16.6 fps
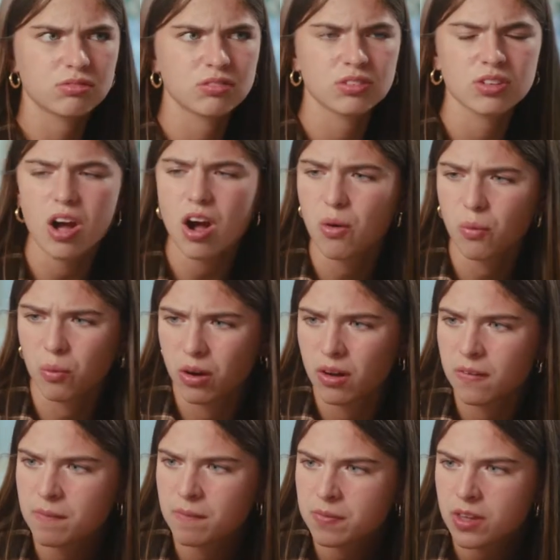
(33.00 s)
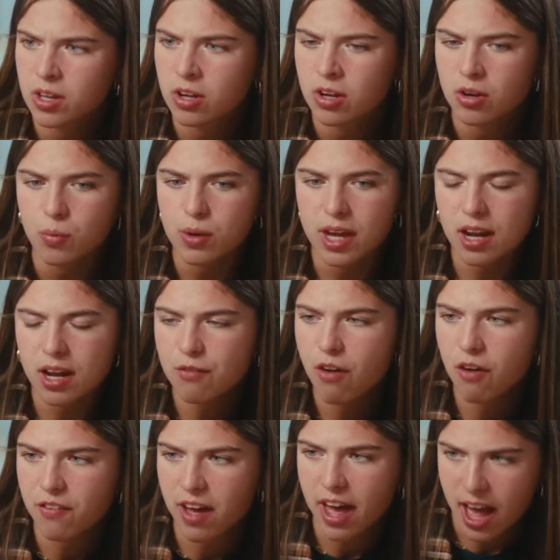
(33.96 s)
No, we can't
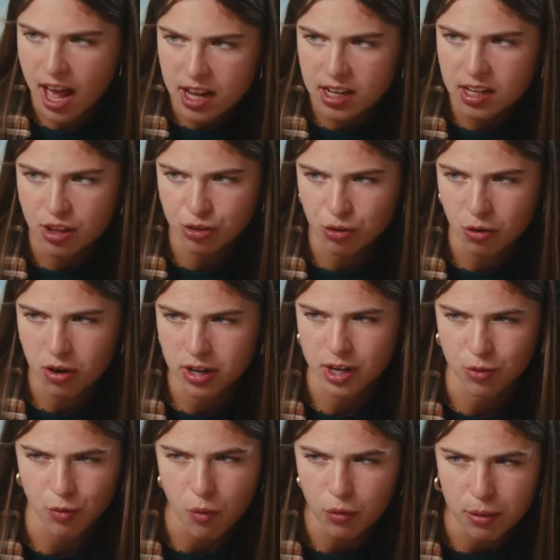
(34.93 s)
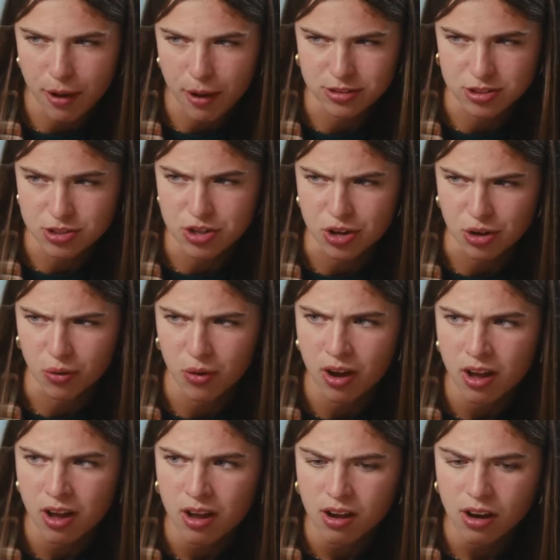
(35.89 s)
involve any authority in what we're about to do.
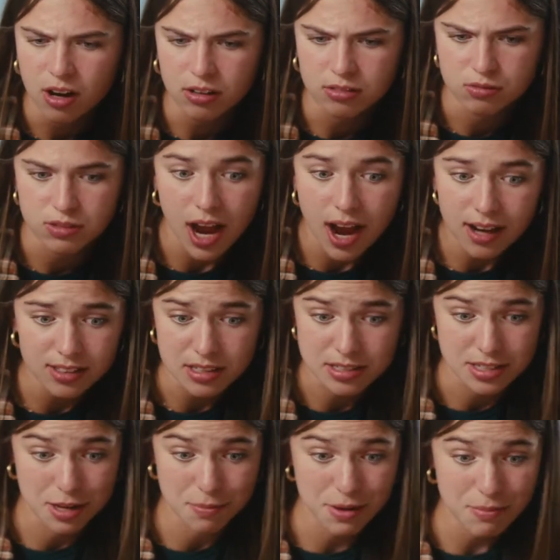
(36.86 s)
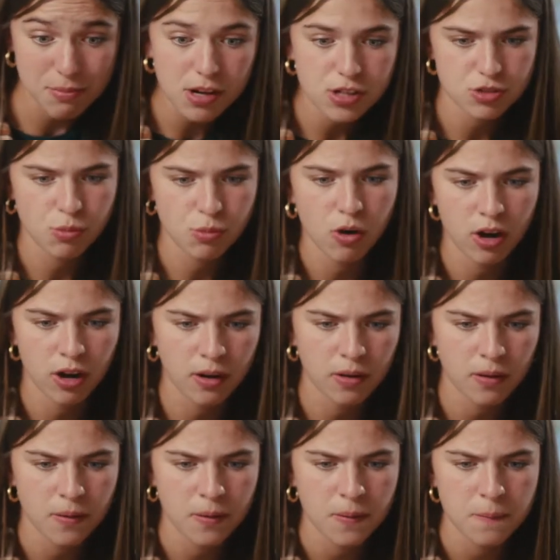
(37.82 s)
Our tactics need to be much more
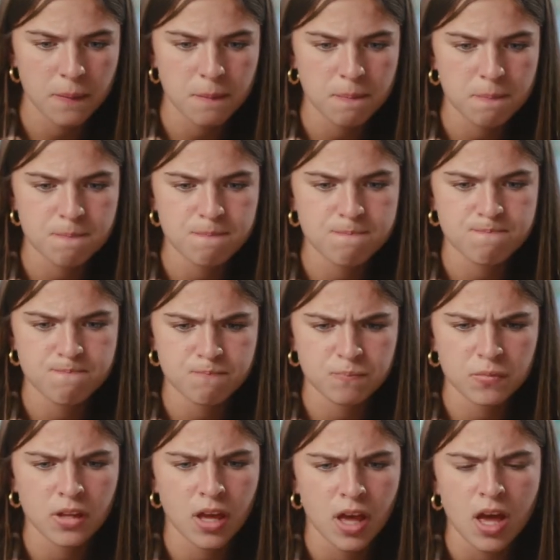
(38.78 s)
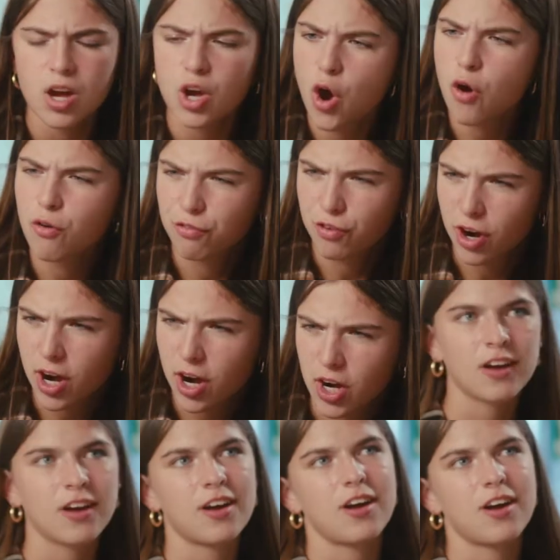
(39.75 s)
covert.
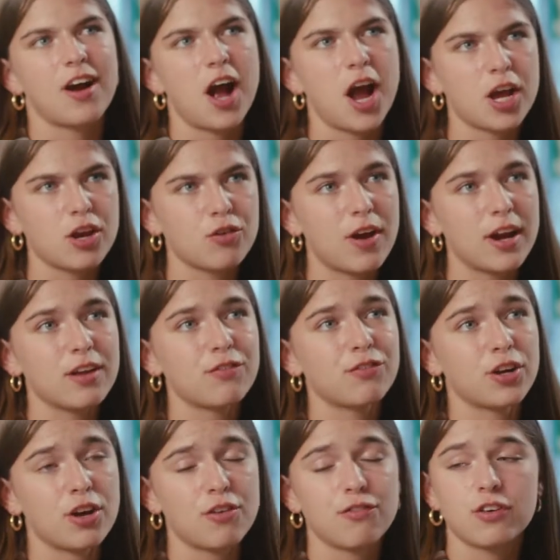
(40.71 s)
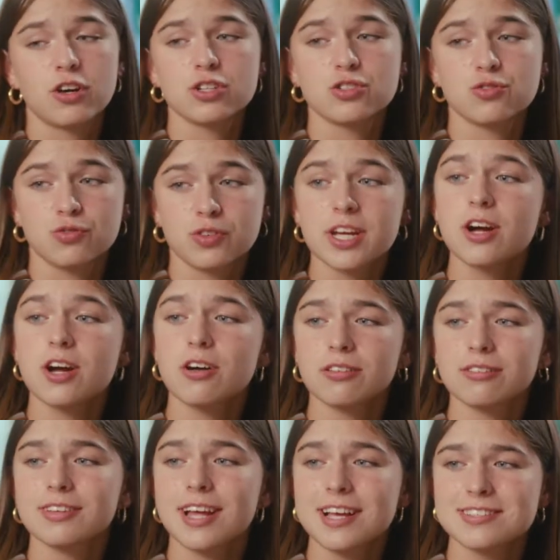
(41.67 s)
Are you ready for your first real
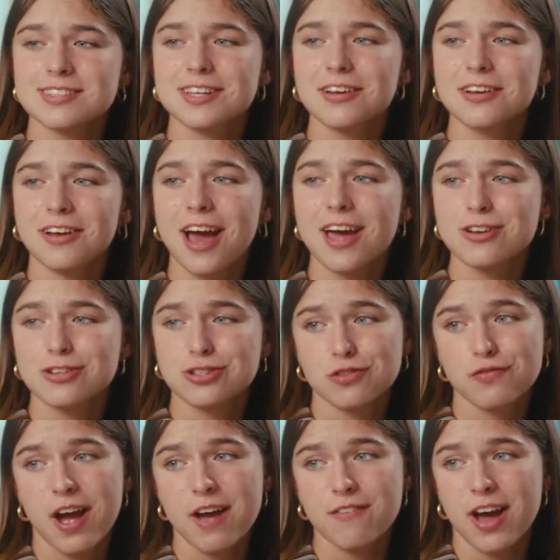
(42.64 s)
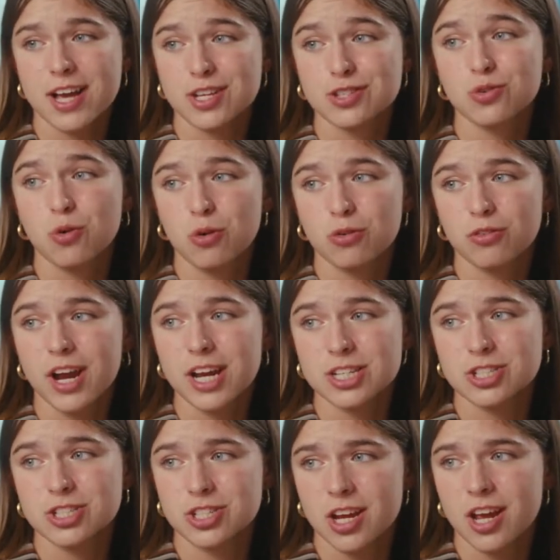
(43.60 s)
lesson on how to survive high school,
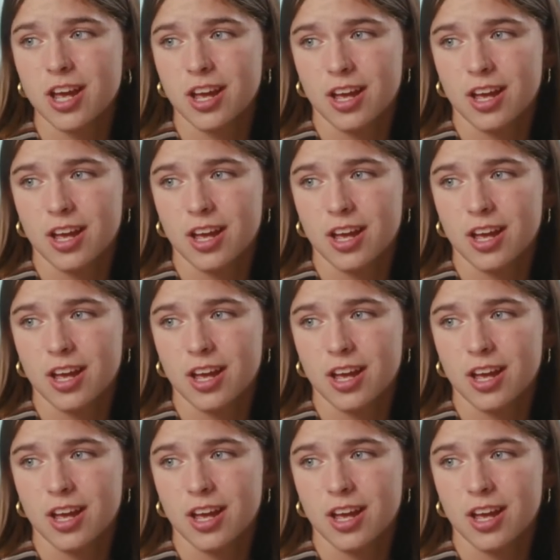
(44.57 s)
Rach?